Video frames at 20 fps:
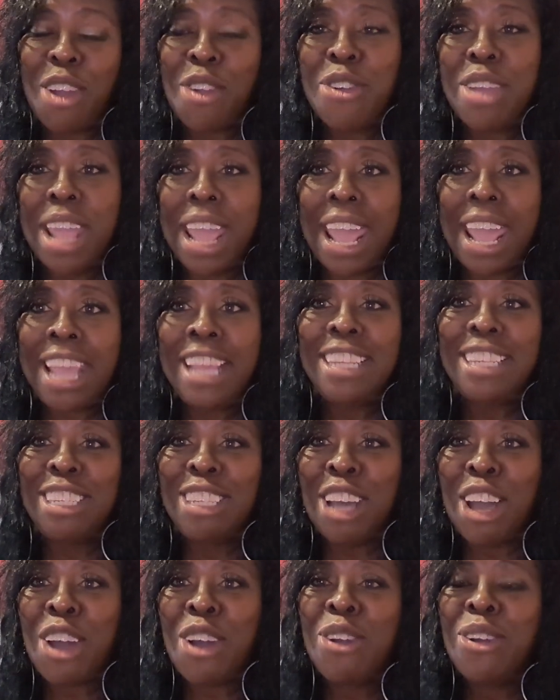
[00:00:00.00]
Okay,
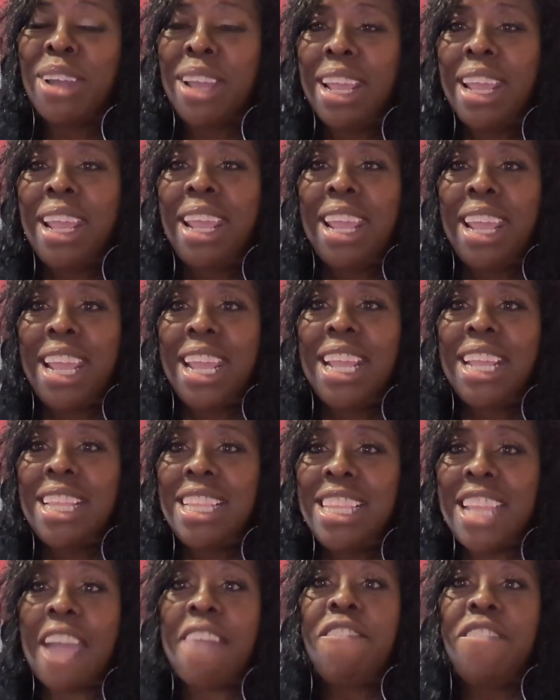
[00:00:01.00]
so
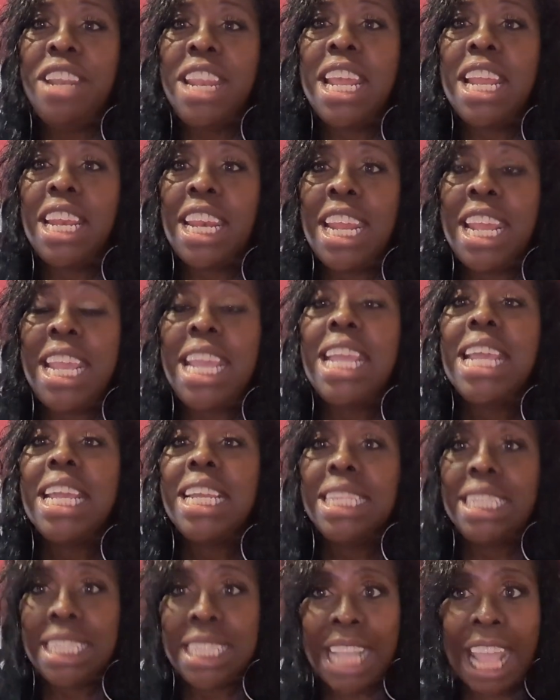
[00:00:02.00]

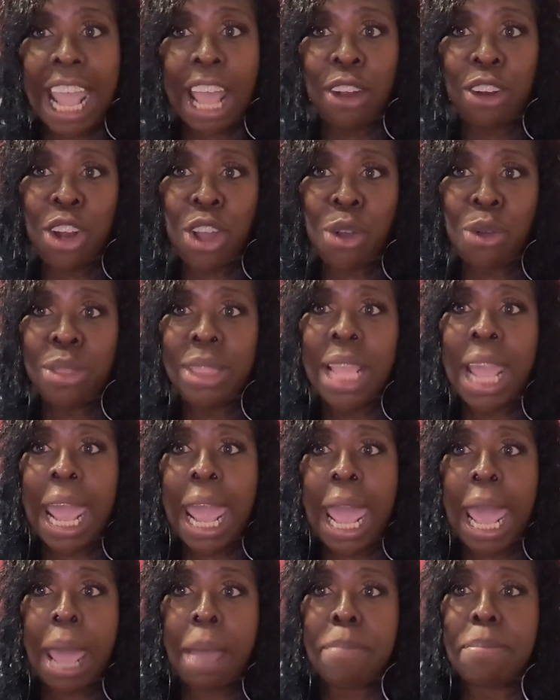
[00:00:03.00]
definitely download
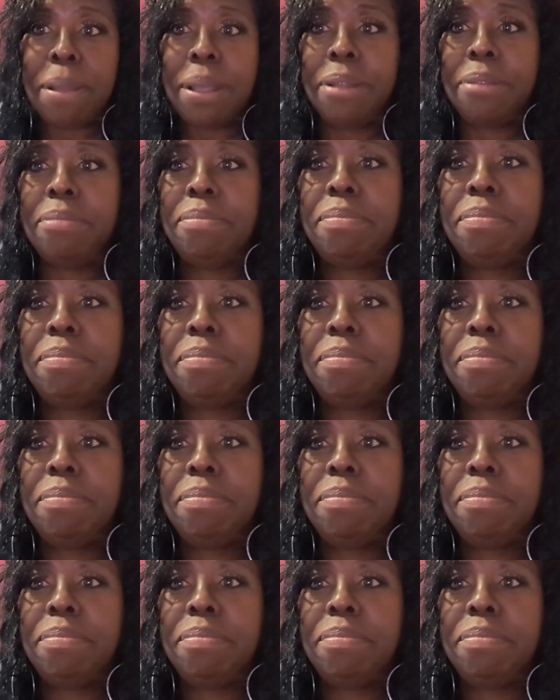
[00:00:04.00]
the app.